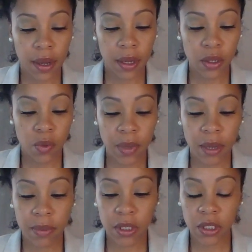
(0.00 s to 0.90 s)
You
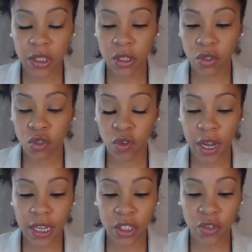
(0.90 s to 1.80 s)
may be still
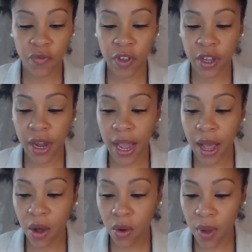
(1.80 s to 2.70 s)
trying to figure
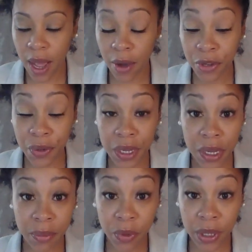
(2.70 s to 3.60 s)
out how you can
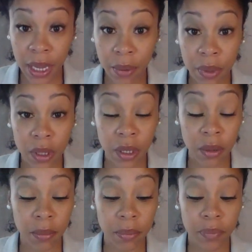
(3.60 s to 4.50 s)
communicate with
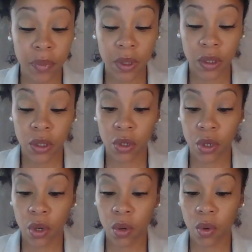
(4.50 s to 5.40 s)
them, you
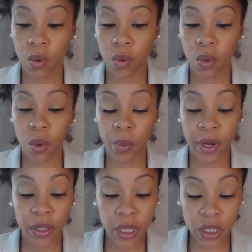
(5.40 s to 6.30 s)
know,
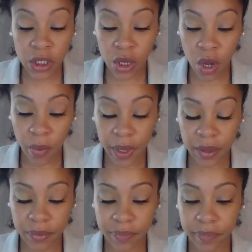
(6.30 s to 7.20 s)
where things are
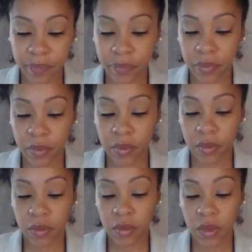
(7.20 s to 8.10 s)
going.
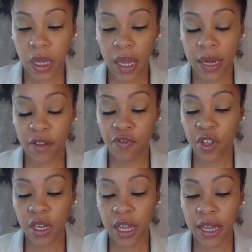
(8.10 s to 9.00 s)
And I
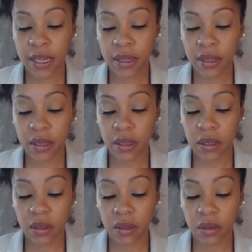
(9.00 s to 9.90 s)
feel like
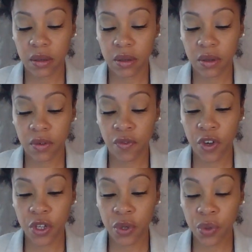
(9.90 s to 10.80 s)
for
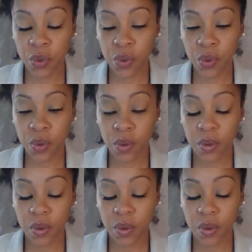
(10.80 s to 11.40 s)
you,